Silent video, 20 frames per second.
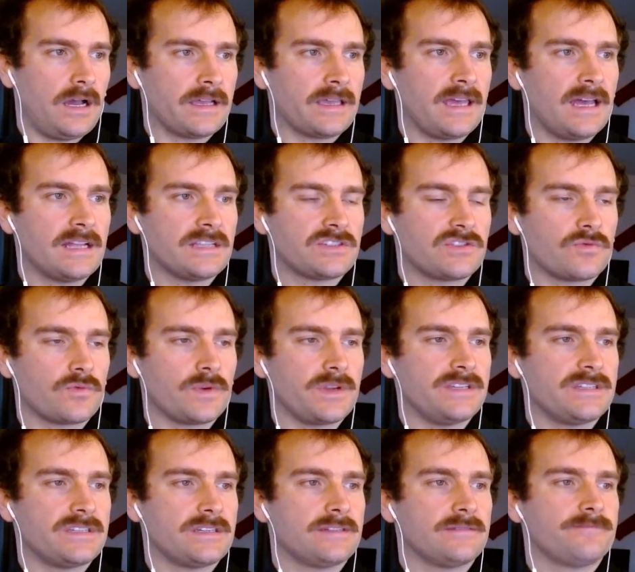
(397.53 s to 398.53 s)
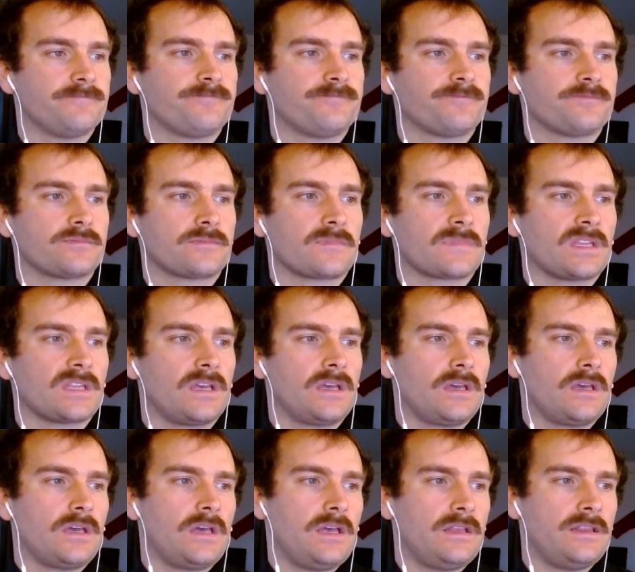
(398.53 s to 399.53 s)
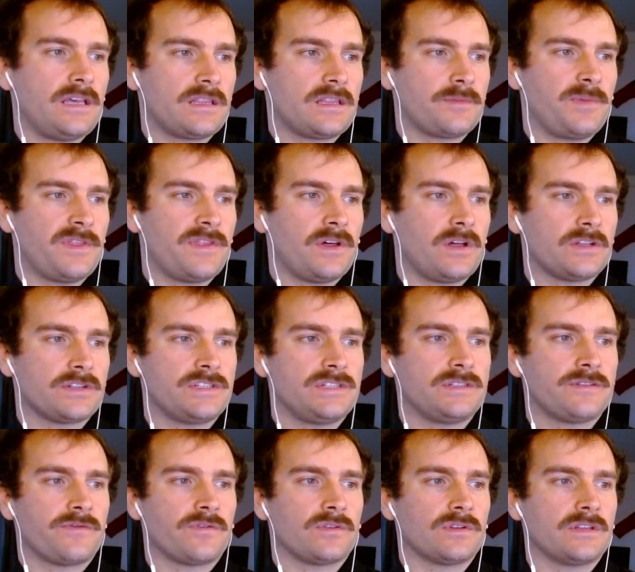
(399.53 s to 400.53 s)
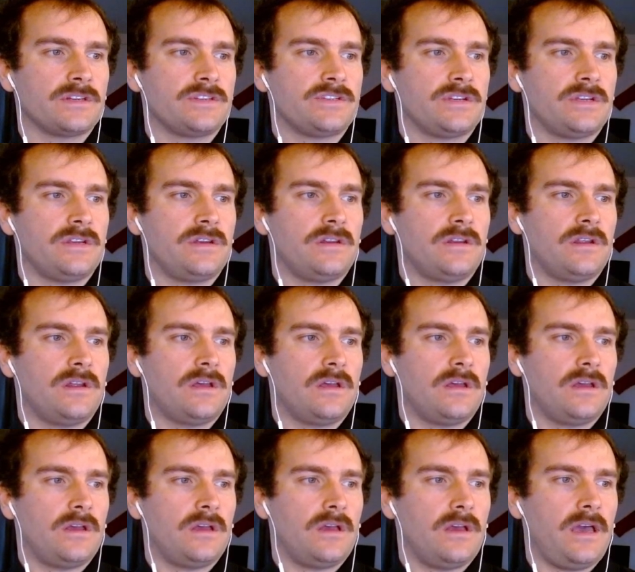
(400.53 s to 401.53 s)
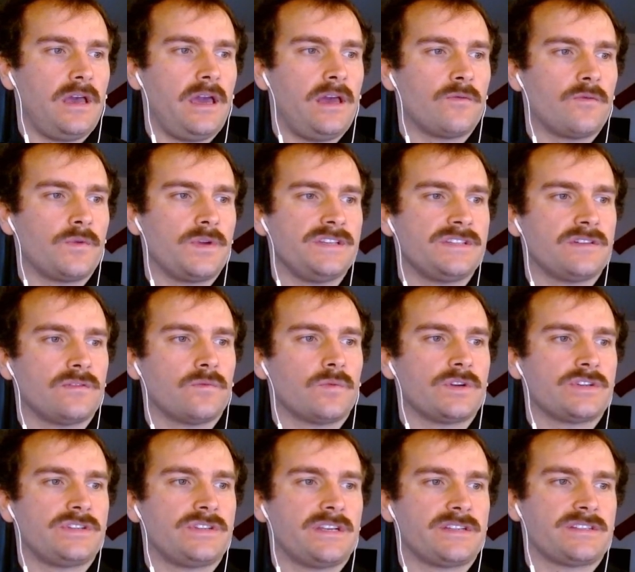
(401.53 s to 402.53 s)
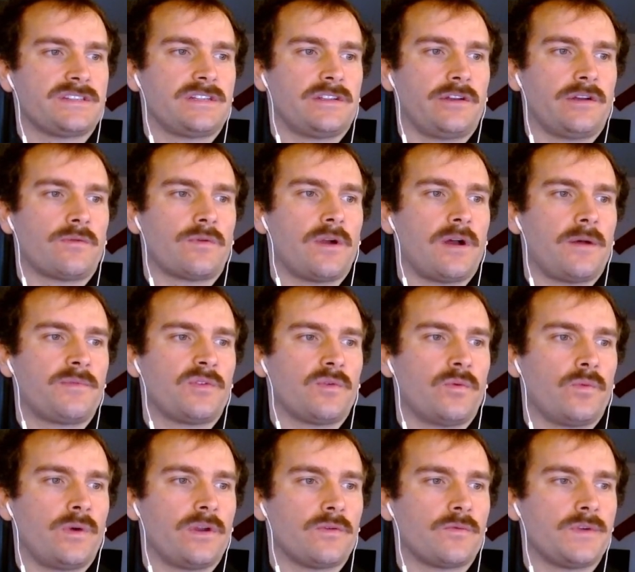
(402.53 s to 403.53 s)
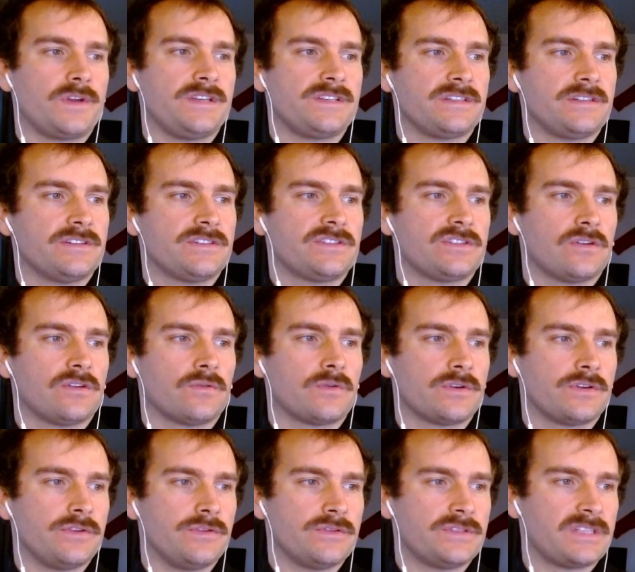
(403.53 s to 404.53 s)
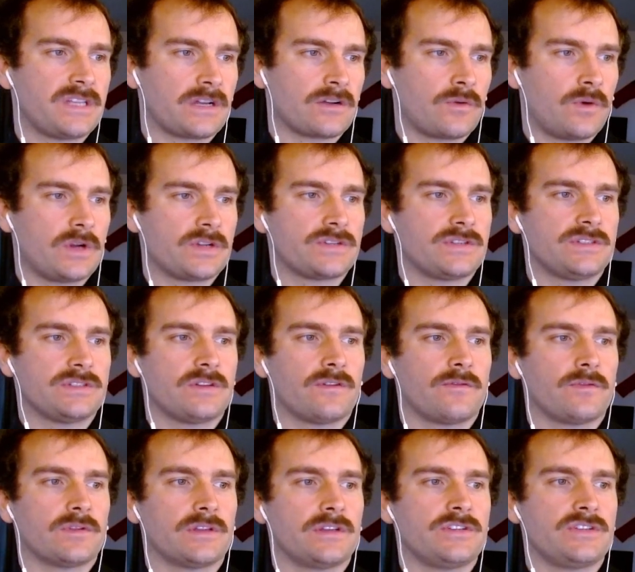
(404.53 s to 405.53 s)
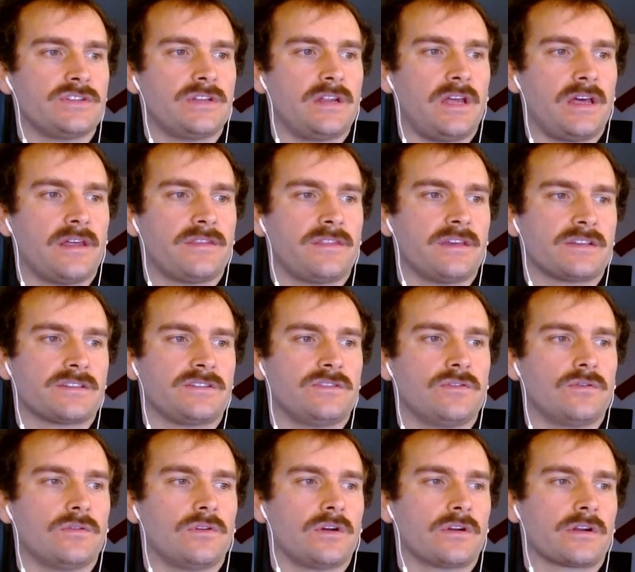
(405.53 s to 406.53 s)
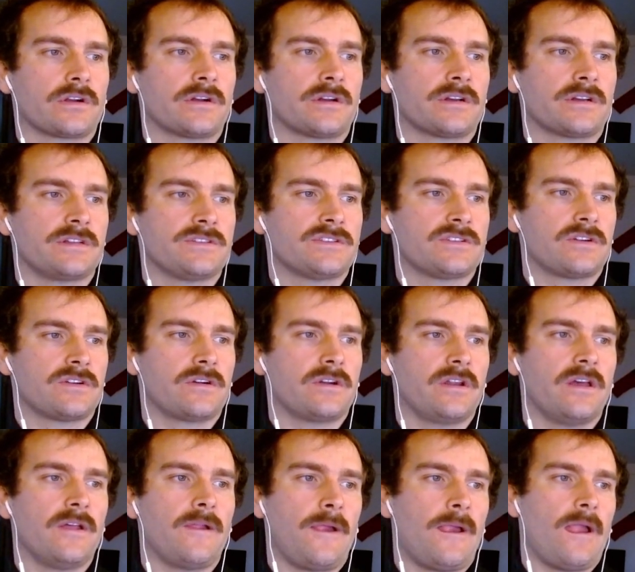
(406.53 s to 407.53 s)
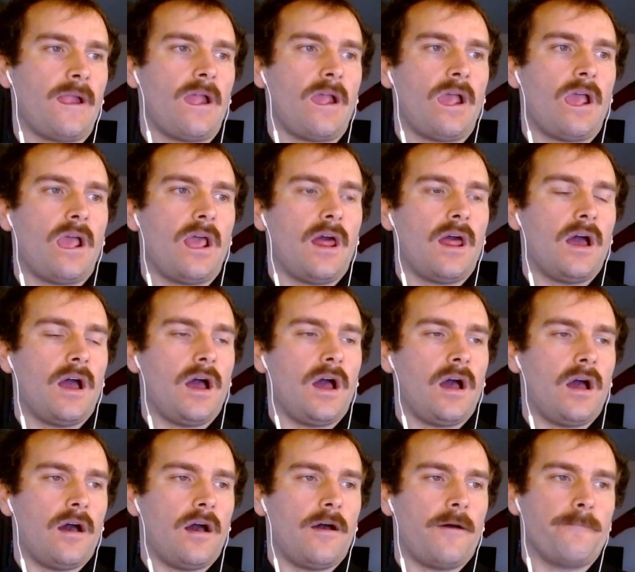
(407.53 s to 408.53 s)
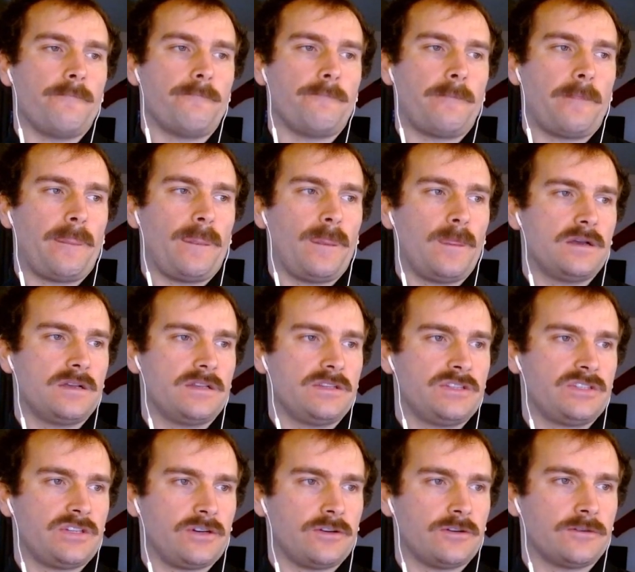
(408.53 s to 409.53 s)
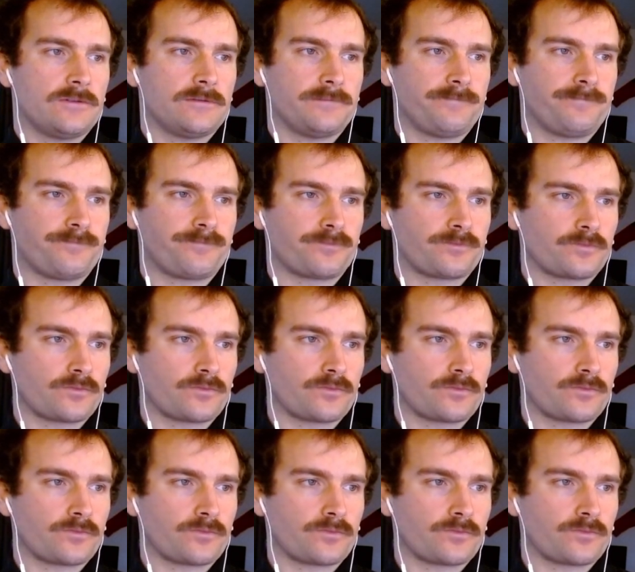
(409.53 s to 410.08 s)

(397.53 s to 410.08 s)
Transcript: against reason, and that the pathologies of religion and reason which necessarily erupt when reason is so reduced that questions of religion and ethics no longer concern it. Um, so,